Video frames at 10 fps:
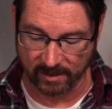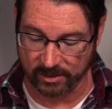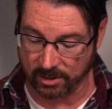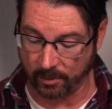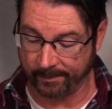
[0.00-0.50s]

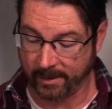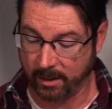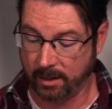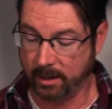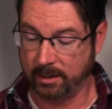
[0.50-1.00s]
So,
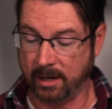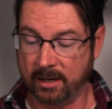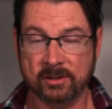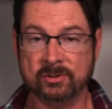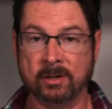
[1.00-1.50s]
None of
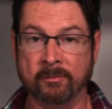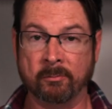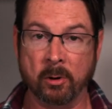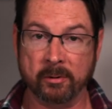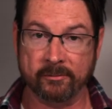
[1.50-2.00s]
these are even
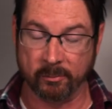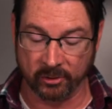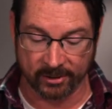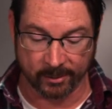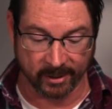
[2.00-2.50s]
remotely
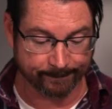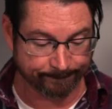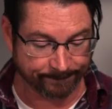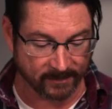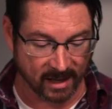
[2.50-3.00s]
familiar to me.
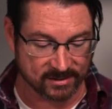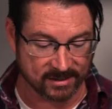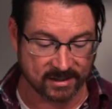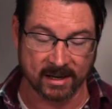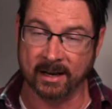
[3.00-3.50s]
As I
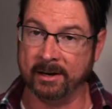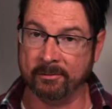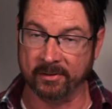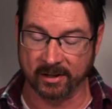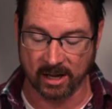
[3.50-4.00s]
said, I never
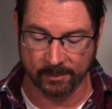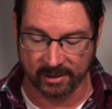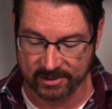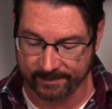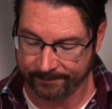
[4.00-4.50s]
read the
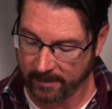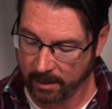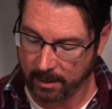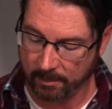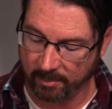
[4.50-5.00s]
comics,
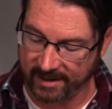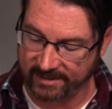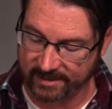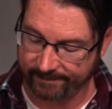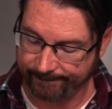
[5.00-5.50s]
but